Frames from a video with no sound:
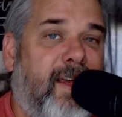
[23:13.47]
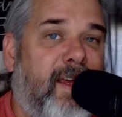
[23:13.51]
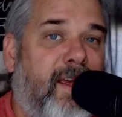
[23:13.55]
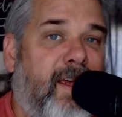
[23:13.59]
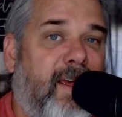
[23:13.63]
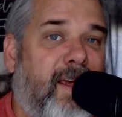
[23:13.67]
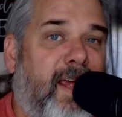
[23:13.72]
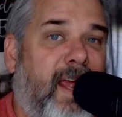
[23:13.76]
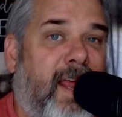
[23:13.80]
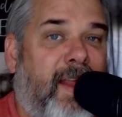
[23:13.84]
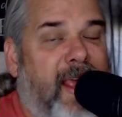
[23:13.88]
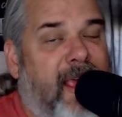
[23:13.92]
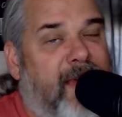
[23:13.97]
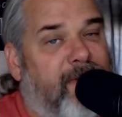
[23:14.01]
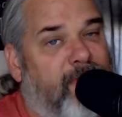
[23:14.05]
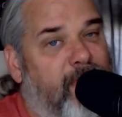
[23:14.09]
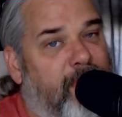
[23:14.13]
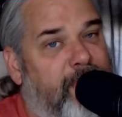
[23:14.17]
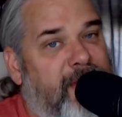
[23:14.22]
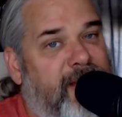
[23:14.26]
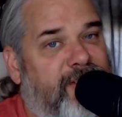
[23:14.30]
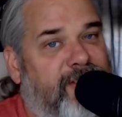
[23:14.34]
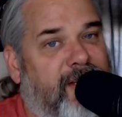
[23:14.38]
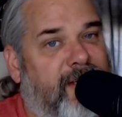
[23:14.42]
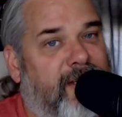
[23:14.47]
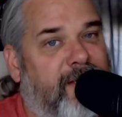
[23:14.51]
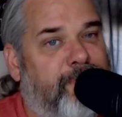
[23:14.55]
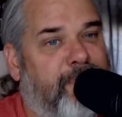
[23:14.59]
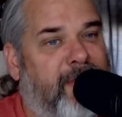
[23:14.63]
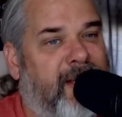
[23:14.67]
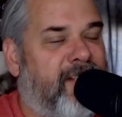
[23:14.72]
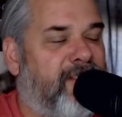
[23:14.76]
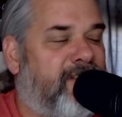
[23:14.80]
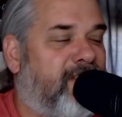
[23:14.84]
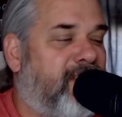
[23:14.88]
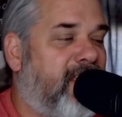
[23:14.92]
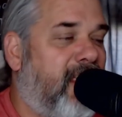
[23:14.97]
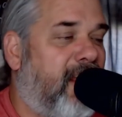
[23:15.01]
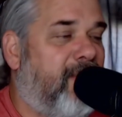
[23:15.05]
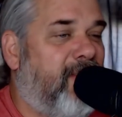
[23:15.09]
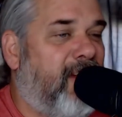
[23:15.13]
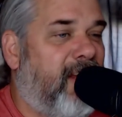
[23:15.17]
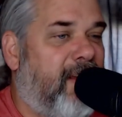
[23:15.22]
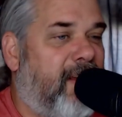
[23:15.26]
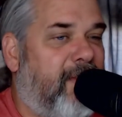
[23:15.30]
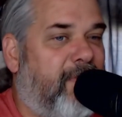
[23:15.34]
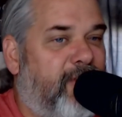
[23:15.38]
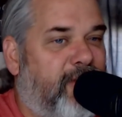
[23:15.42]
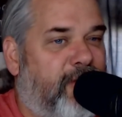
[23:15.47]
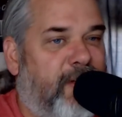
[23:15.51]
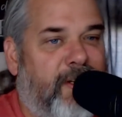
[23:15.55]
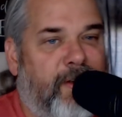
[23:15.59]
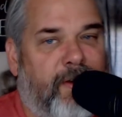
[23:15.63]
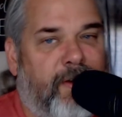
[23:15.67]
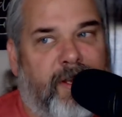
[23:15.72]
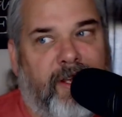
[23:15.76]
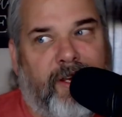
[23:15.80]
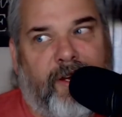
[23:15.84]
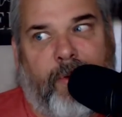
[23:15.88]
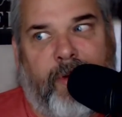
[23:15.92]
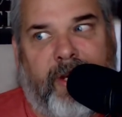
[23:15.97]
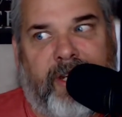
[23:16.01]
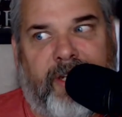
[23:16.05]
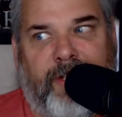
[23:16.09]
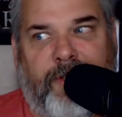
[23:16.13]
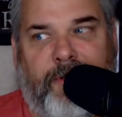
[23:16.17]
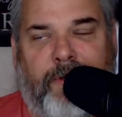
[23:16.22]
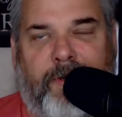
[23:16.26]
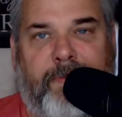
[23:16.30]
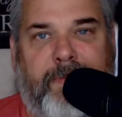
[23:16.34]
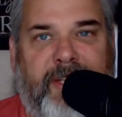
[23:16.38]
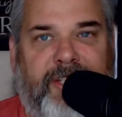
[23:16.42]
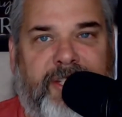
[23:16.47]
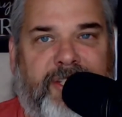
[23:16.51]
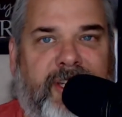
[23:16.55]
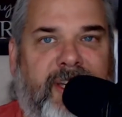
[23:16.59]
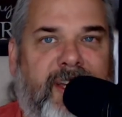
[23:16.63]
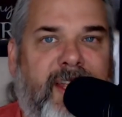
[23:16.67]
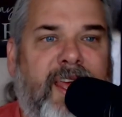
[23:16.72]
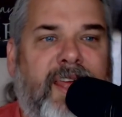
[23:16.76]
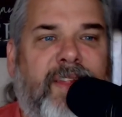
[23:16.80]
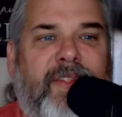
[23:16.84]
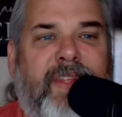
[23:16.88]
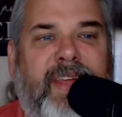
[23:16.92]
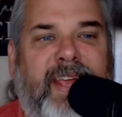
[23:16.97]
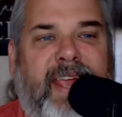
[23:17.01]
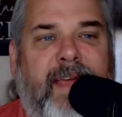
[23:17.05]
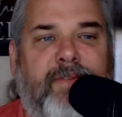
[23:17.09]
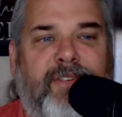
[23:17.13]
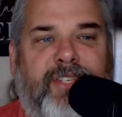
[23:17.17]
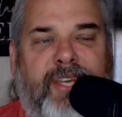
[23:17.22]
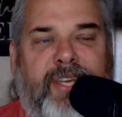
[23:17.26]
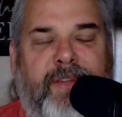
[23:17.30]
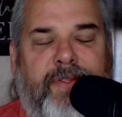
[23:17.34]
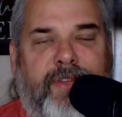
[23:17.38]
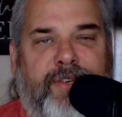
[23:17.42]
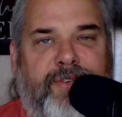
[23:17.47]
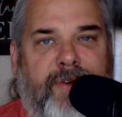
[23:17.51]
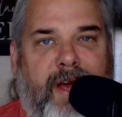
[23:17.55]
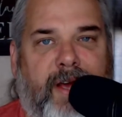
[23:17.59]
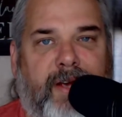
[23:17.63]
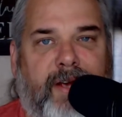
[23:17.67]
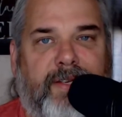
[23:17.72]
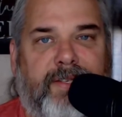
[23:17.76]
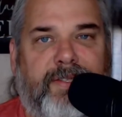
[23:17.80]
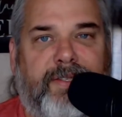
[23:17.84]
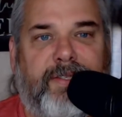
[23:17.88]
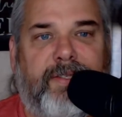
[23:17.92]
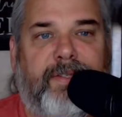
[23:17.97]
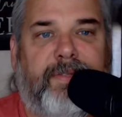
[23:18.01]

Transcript: And they have a mission. But instead of an infantry unit going and doing a mission, they gave it to the trucks.